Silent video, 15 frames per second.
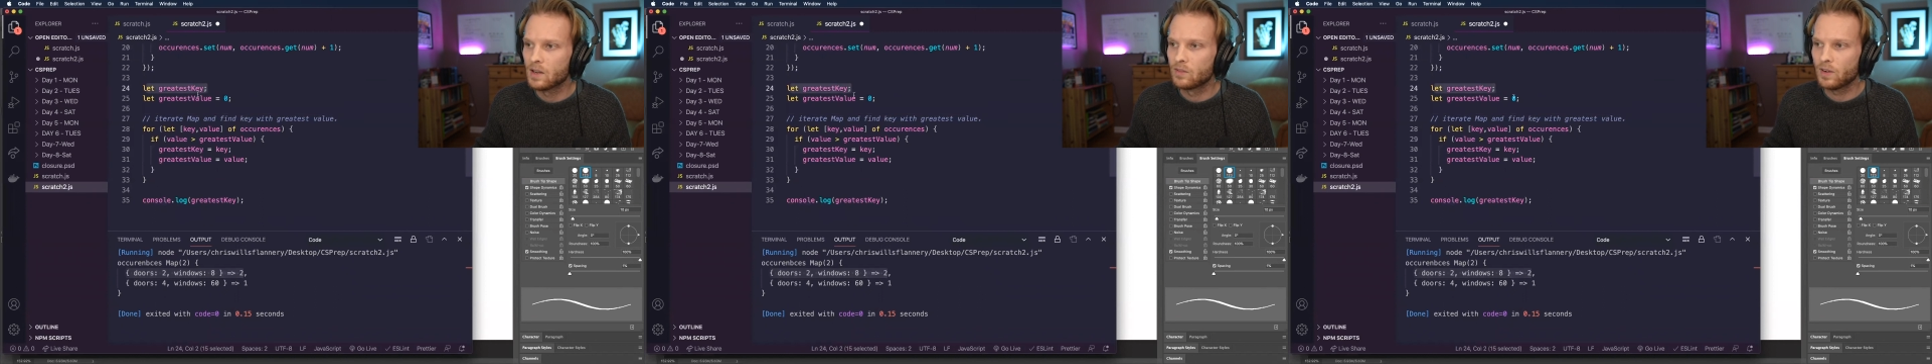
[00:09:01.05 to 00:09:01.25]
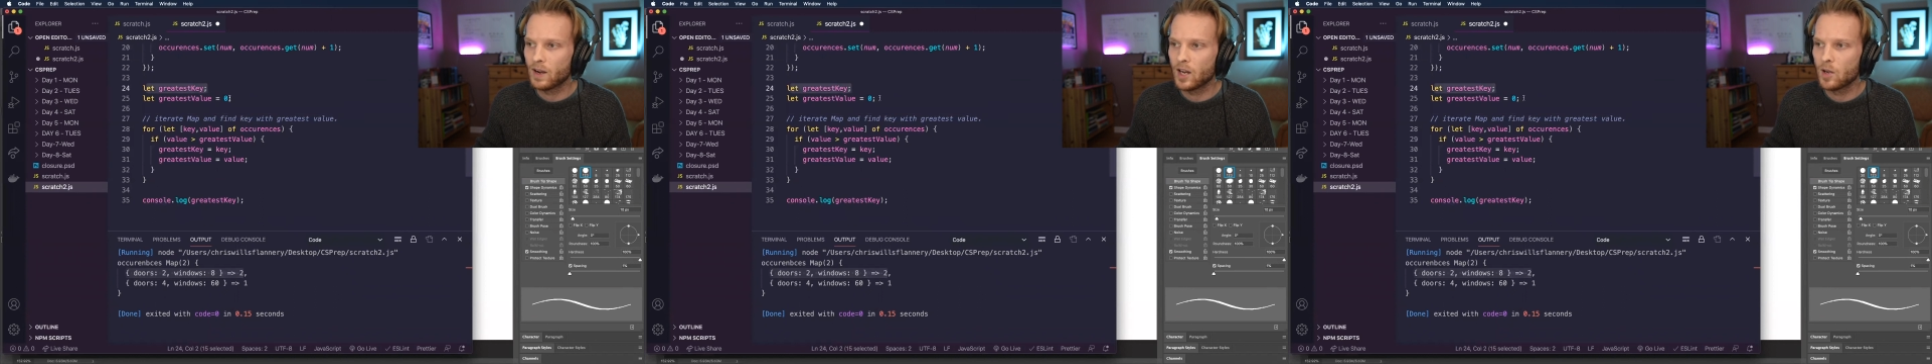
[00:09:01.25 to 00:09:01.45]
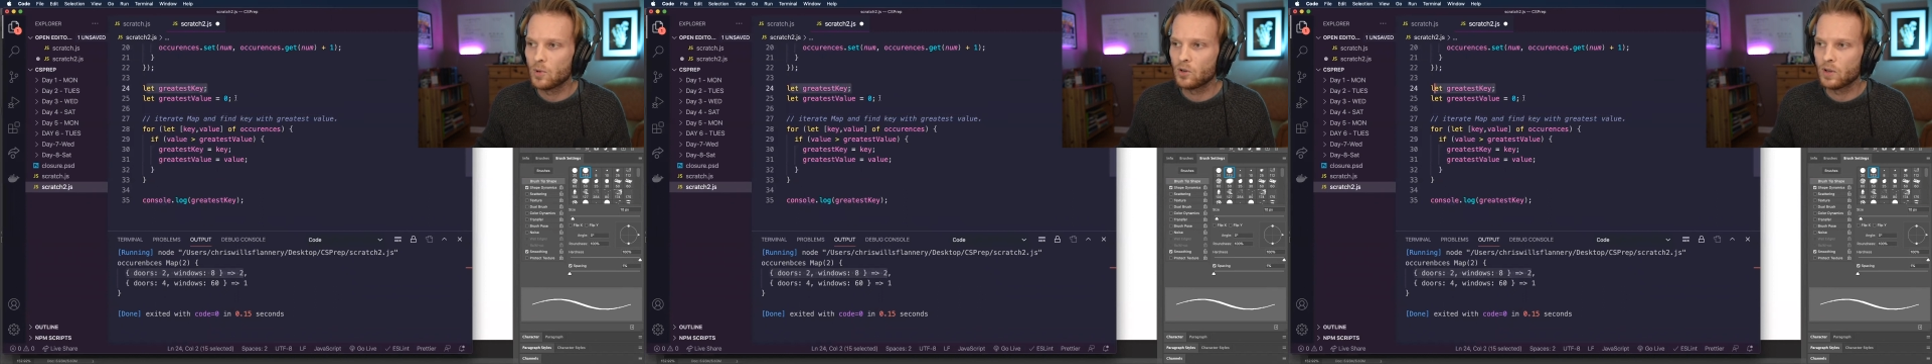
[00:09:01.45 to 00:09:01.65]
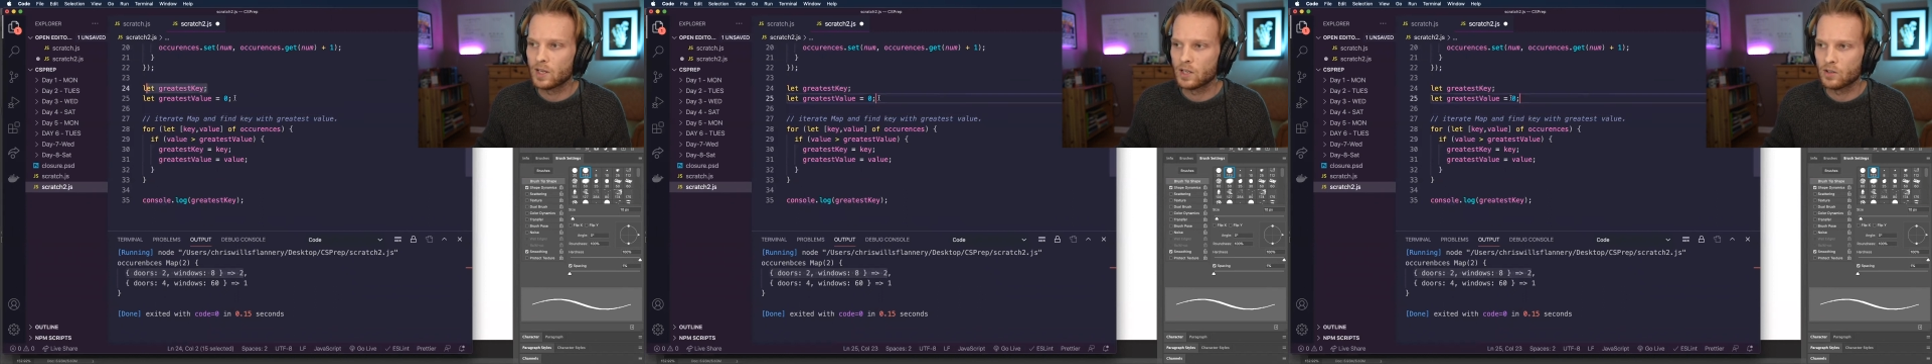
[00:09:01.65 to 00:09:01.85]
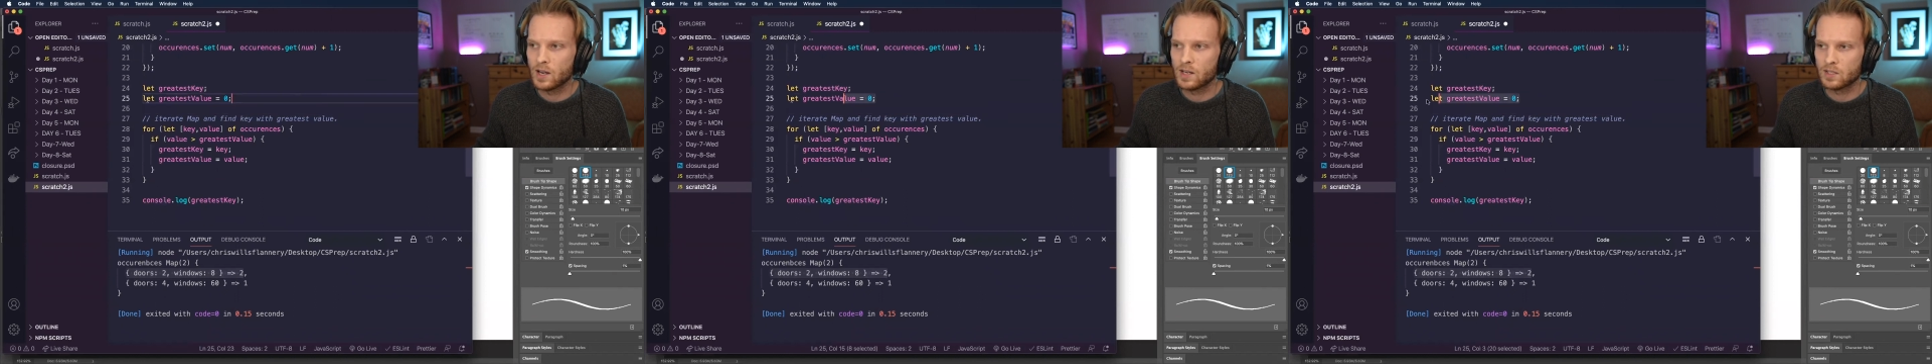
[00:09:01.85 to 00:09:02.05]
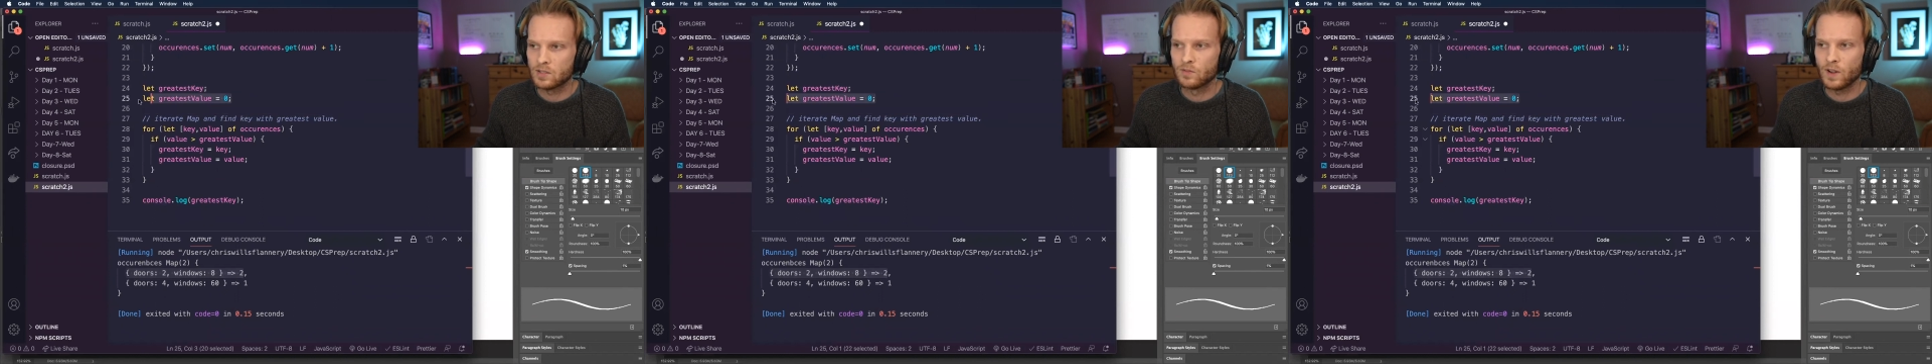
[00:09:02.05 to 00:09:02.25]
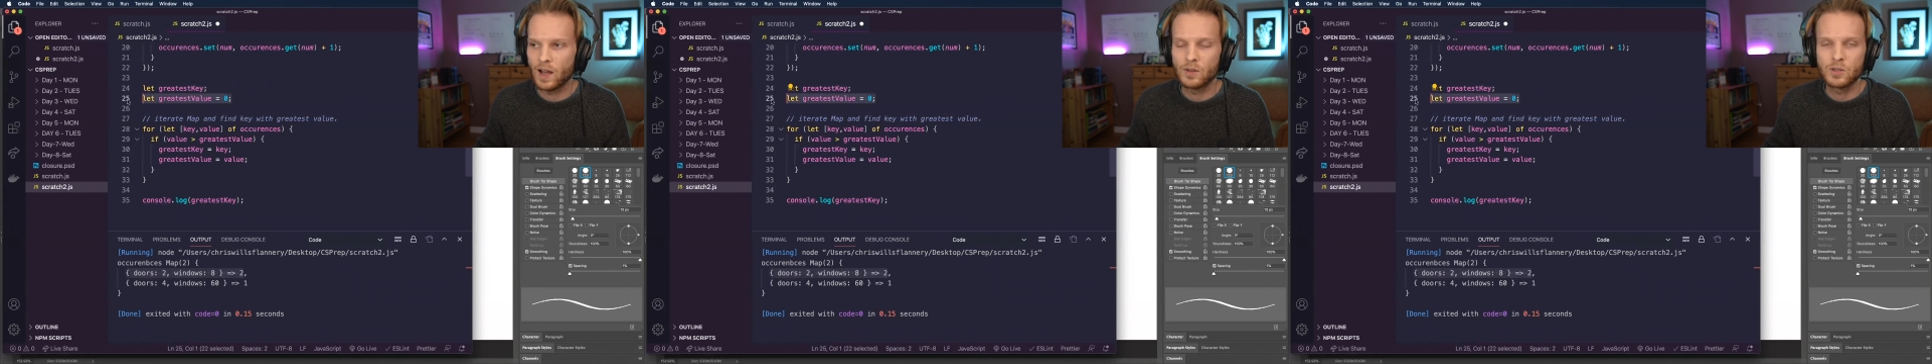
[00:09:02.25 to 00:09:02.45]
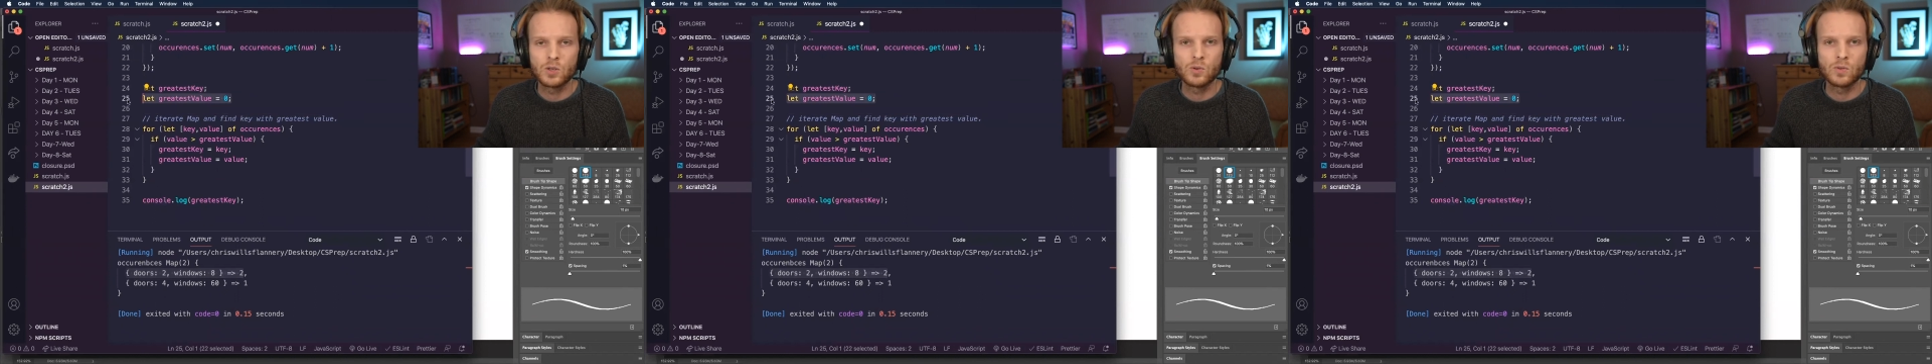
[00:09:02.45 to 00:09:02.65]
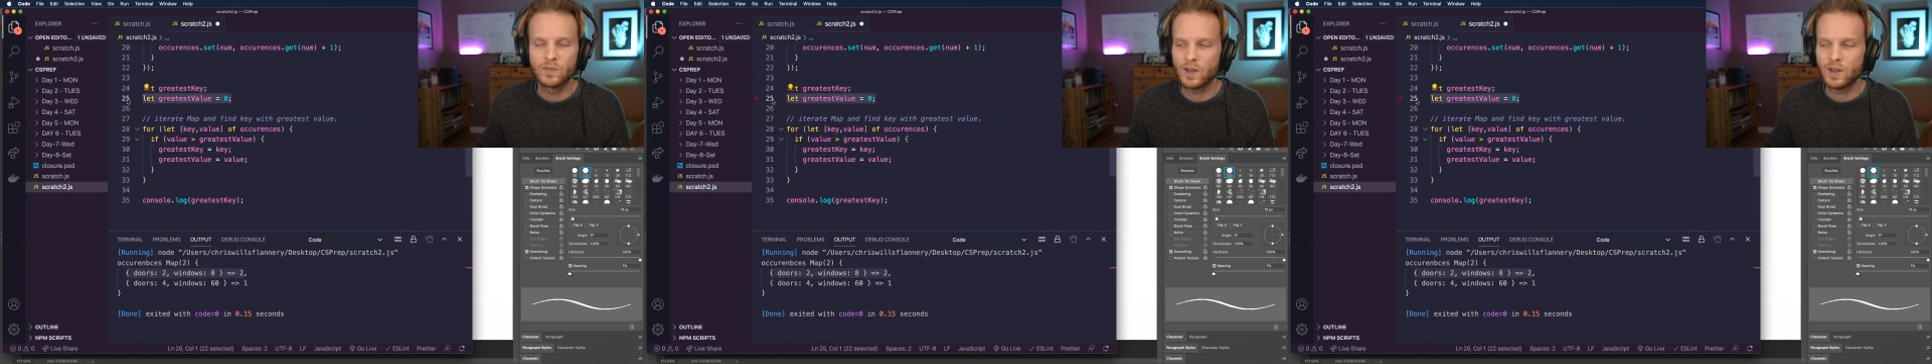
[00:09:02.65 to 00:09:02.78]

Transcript: variable and a greatest value